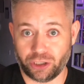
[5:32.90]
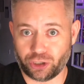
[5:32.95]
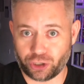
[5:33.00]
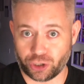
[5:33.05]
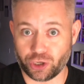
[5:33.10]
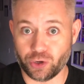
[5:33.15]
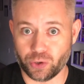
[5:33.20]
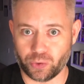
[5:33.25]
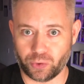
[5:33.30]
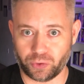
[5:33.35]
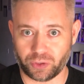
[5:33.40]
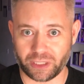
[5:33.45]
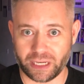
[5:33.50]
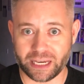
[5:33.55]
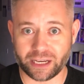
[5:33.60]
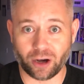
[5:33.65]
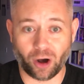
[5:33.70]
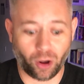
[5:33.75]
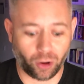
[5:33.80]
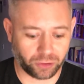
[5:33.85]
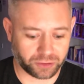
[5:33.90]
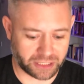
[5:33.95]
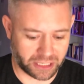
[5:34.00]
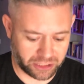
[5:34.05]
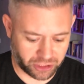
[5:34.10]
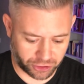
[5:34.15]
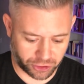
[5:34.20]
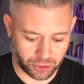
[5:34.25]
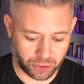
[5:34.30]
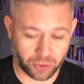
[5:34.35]
shoes. He calls
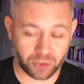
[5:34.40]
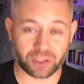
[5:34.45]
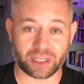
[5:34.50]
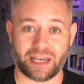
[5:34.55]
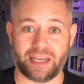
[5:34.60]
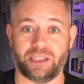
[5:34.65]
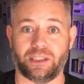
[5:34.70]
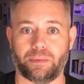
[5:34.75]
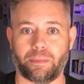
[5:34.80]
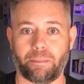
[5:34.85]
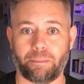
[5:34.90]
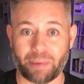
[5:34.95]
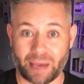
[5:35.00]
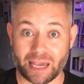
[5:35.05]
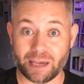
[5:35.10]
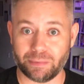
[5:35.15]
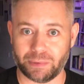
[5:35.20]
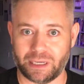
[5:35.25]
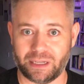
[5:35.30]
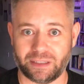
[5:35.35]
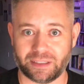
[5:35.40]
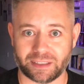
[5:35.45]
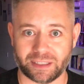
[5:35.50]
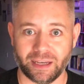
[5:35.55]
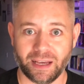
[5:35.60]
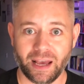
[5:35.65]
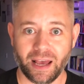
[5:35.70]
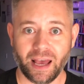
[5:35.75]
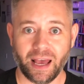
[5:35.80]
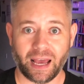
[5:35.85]
his shoes his babies.
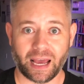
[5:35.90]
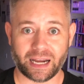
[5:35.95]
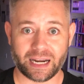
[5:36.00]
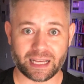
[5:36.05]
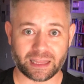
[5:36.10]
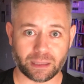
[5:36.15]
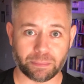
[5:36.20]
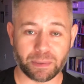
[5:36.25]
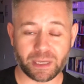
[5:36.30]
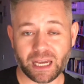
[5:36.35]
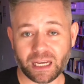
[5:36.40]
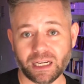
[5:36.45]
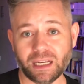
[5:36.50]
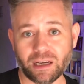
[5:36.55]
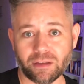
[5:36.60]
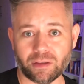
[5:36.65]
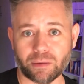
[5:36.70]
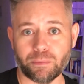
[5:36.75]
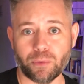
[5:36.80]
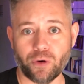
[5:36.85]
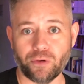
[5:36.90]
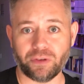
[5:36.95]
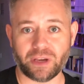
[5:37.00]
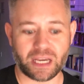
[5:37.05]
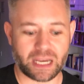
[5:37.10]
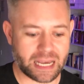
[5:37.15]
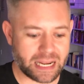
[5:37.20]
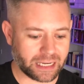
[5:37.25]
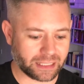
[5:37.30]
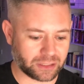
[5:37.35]
And at the beginning of the movie,
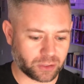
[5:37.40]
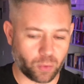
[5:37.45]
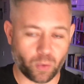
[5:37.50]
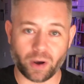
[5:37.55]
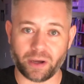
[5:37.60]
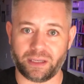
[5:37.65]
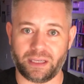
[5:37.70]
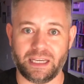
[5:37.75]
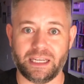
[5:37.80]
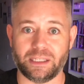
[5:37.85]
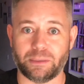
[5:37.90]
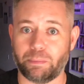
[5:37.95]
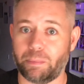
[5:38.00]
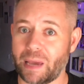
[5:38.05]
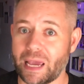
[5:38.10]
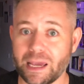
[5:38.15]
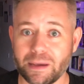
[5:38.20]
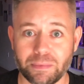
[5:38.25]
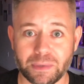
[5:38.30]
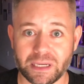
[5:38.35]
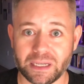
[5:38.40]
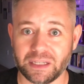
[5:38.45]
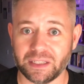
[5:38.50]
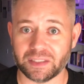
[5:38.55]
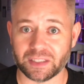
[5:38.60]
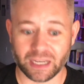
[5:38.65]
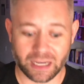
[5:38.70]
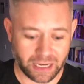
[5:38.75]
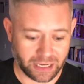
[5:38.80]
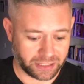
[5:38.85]
he doesn't want his
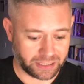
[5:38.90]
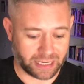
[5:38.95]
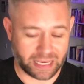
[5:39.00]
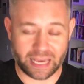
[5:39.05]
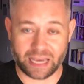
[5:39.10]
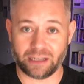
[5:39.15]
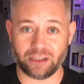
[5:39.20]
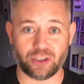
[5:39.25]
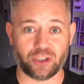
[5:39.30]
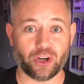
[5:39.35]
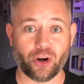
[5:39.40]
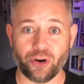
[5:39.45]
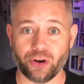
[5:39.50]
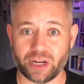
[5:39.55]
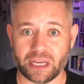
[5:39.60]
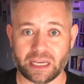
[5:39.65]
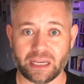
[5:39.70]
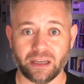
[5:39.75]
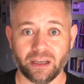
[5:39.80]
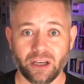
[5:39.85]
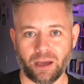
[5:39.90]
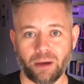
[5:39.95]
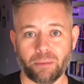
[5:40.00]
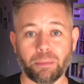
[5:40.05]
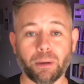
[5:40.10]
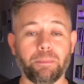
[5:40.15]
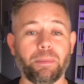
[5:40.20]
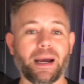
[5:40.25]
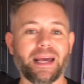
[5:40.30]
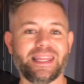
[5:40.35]
babies to get dirty.
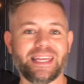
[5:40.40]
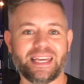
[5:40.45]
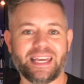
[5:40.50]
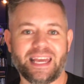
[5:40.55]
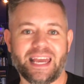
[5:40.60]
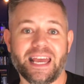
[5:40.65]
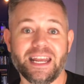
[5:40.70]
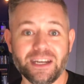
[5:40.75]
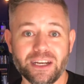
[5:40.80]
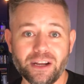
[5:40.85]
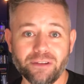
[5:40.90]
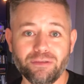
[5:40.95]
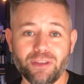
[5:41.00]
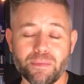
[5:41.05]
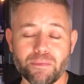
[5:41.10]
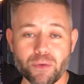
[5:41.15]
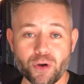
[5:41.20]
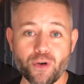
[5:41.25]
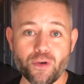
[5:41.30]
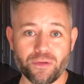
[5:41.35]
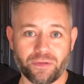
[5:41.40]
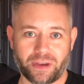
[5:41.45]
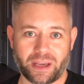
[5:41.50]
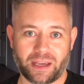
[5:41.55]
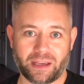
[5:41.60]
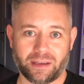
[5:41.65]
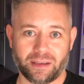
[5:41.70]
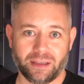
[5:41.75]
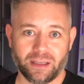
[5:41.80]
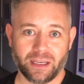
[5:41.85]
But by the end of the
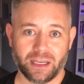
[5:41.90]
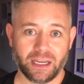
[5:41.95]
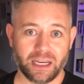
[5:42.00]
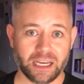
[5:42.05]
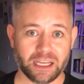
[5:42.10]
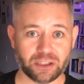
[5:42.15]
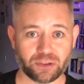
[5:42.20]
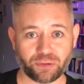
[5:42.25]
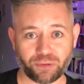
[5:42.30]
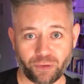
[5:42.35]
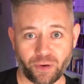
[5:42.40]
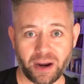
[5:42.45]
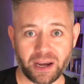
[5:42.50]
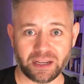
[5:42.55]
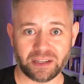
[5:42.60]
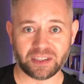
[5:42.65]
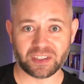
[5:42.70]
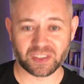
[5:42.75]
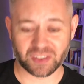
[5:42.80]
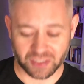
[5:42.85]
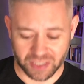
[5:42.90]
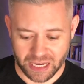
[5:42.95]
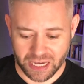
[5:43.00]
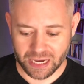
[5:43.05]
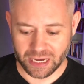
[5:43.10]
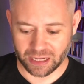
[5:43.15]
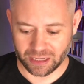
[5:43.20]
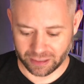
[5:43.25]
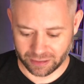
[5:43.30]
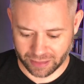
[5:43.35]
movie, his friends
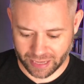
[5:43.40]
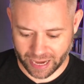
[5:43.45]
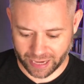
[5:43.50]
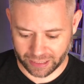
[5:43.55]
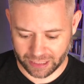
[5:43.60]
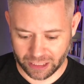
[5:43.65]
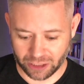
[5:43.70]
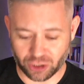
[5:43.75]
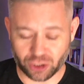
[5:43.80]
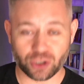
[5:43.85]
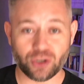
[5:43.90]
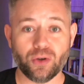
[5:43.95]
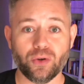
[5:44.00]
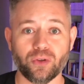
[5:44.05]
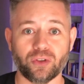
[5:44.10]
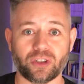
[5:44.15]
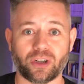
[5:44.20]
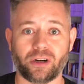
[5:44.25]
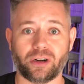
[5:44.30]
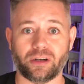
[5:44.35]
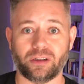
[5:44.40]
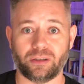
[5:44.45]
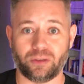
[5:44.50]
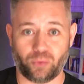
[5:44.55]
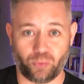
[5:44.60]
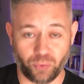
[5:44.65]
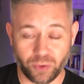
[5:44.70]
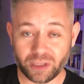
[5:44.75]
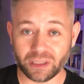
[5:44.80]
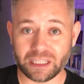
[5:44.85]
see that his shoes are
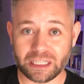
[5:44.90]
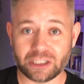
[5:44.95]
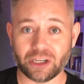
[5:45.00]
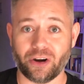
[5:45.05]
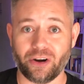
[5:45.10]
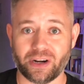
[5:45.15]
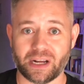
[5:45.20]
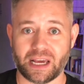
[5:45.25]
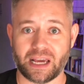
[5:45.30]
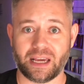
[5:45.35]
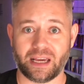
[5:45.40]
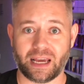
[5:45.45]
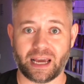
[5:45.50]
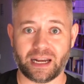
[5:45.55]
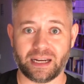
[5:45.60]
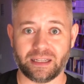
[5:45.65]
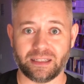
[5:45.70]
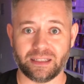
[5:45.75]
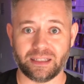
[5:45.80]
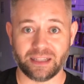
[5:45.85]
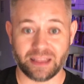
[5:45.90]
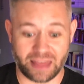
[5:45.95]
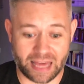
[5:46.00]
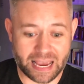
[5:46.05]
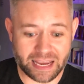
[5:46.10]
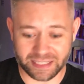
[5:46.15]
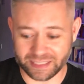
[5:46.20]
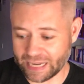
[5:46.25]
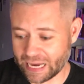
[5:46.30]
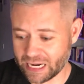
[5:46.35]
really dirty, and
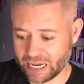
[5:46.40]
they say to